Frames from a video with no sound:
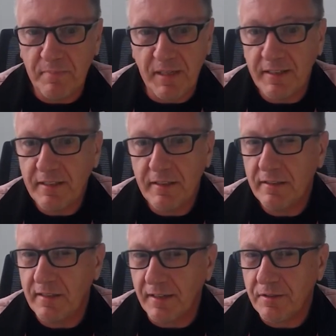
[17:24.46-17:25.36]

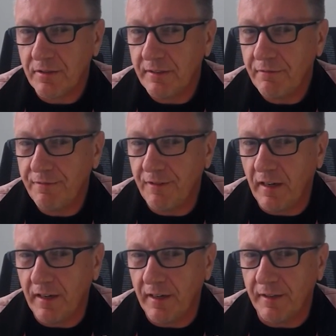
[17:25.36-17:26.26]
is actually
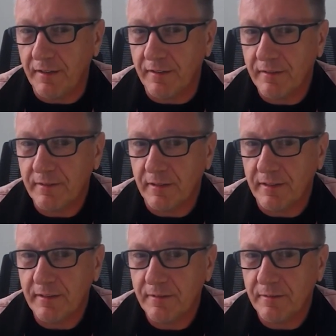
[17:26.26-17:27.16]
fine,
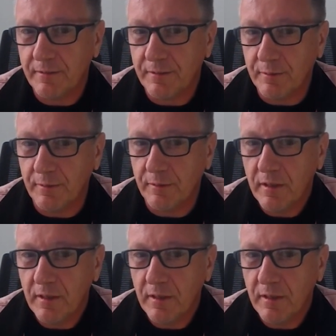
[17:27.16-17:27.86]
right? So